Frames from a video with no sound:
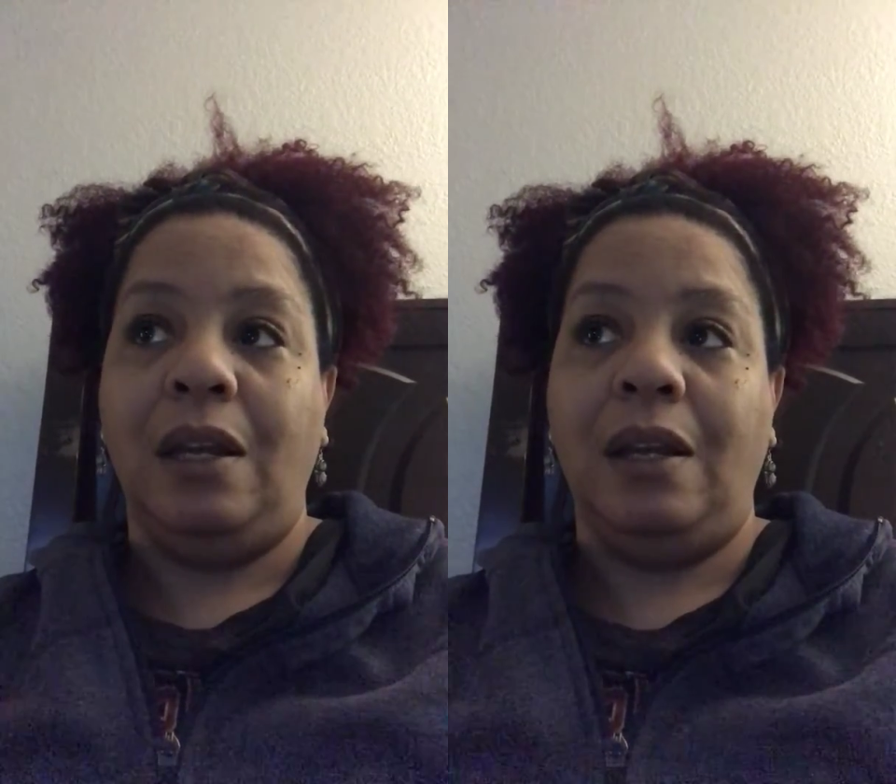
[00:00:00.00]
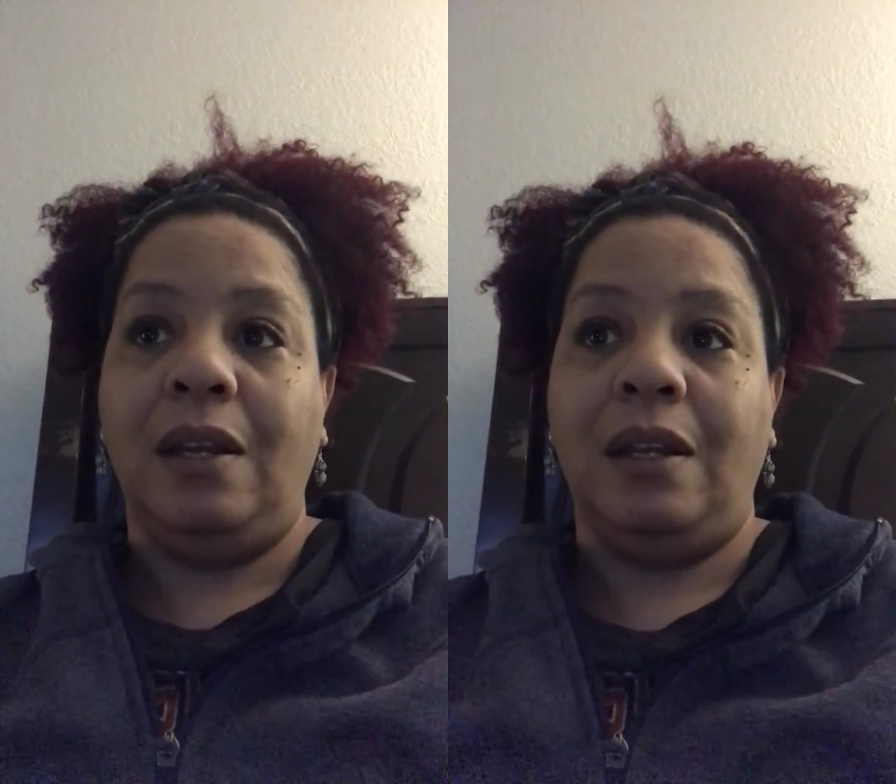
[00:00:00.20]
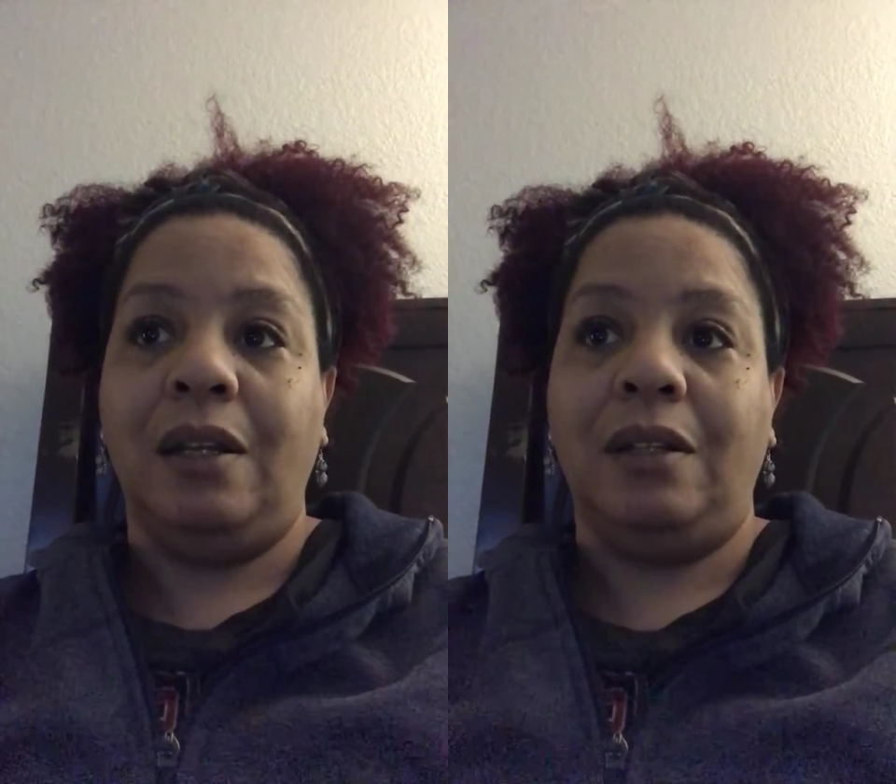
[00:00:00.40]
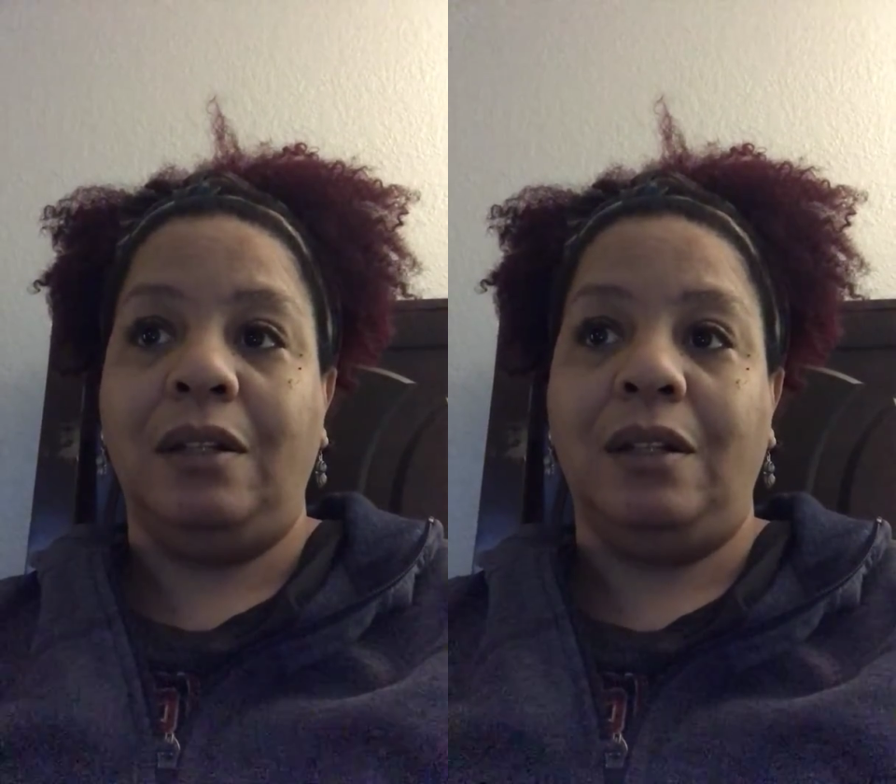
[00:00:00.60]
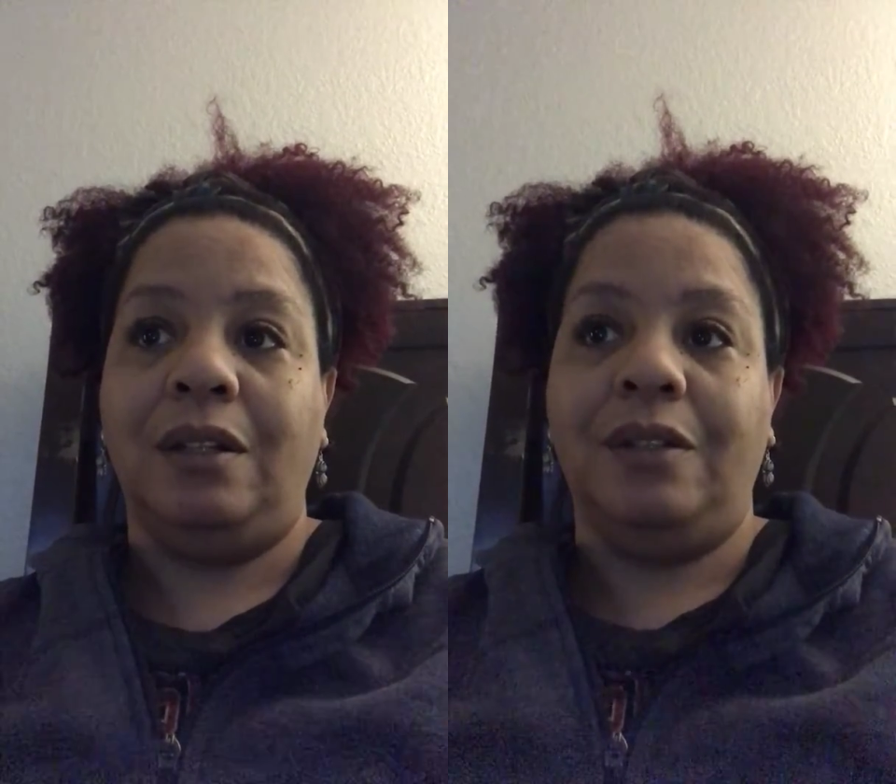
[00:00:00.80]
And
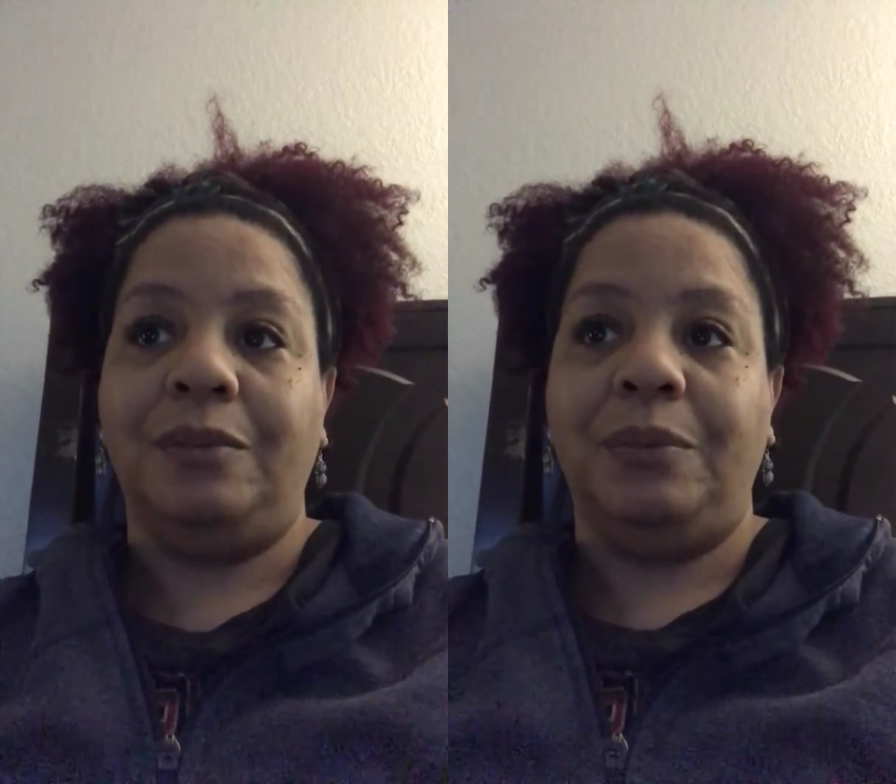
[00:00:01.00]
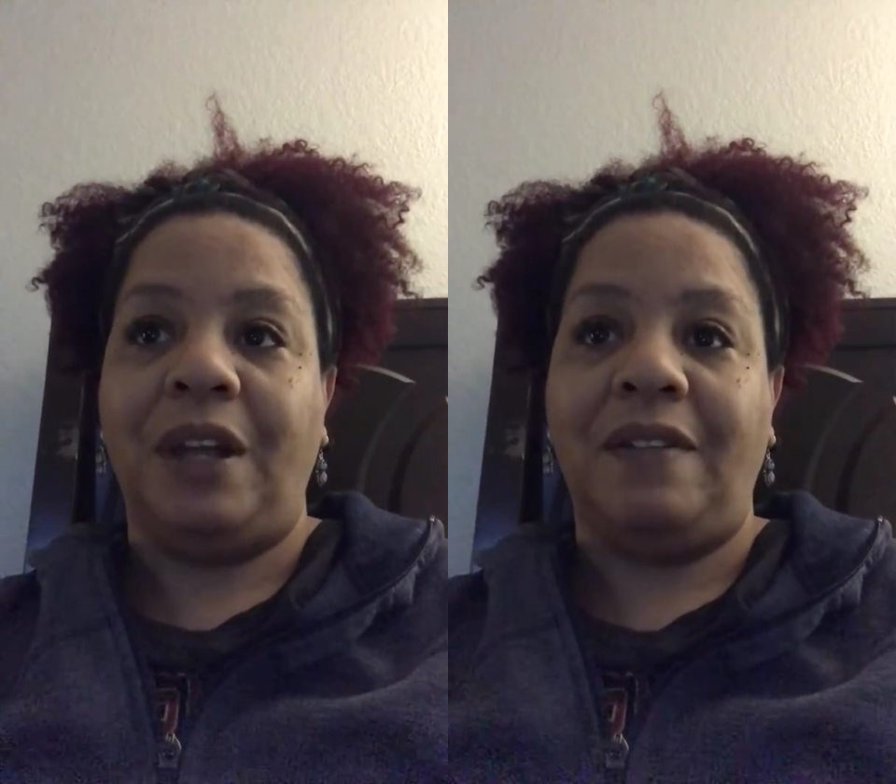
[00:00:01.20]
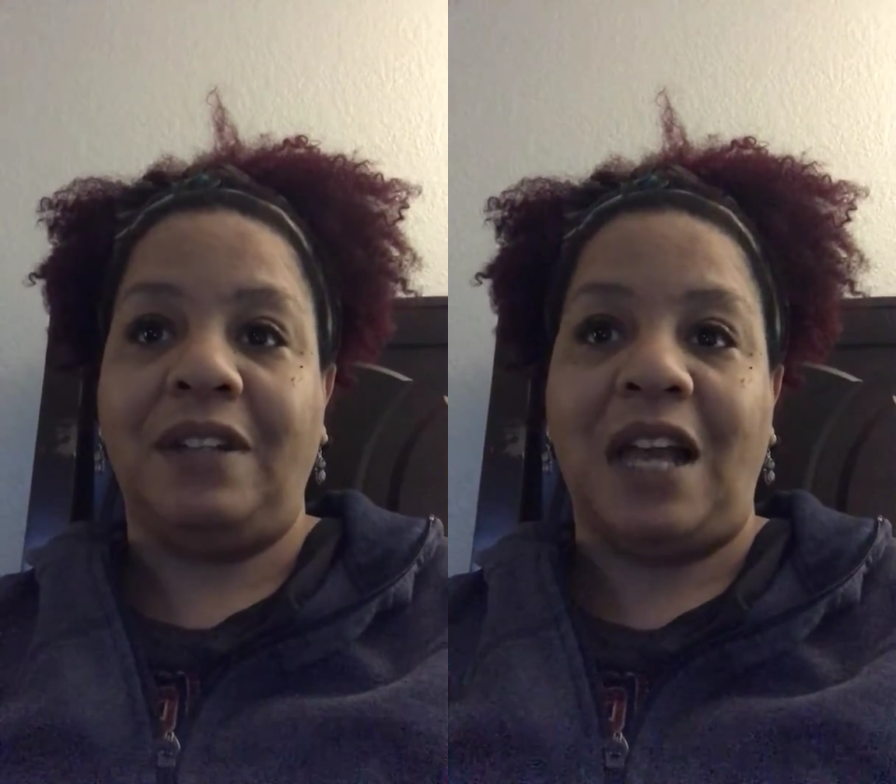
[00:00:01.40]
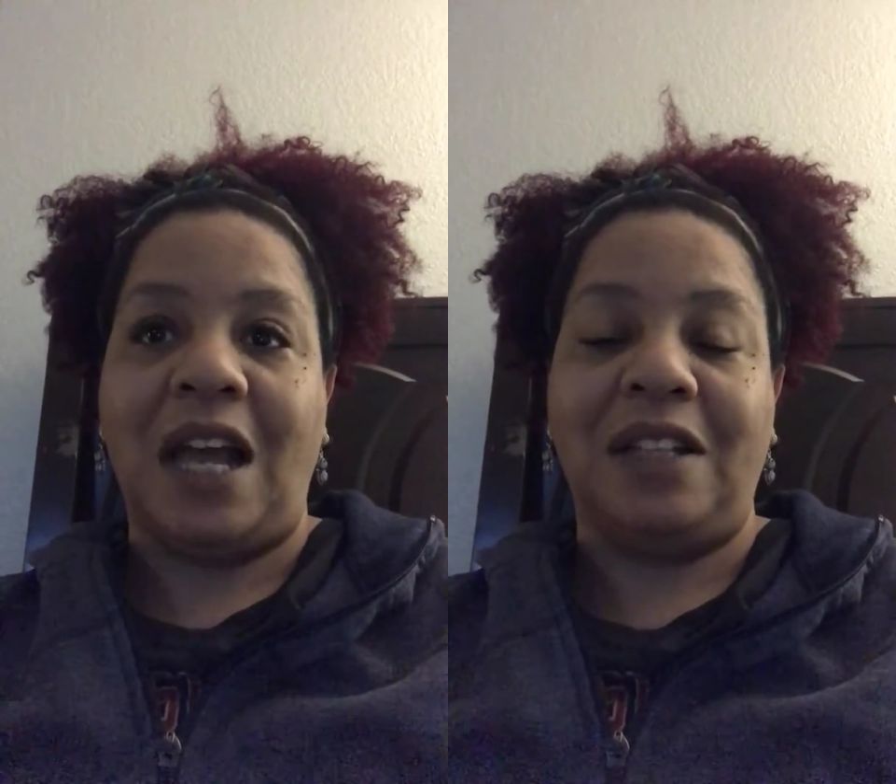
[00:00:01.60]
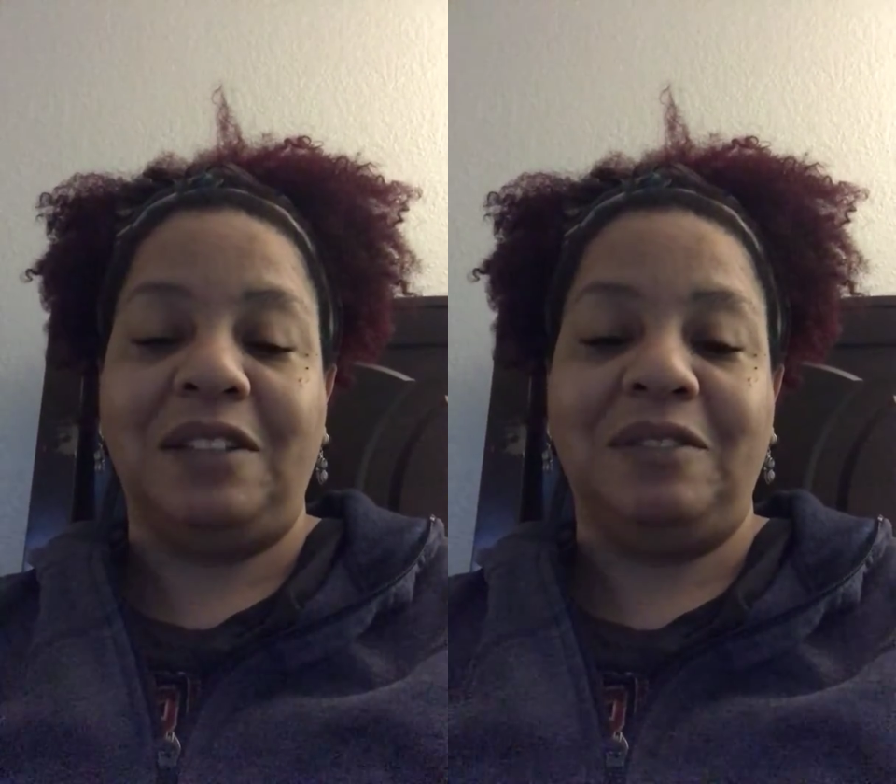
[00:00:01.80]
uh, we have a lot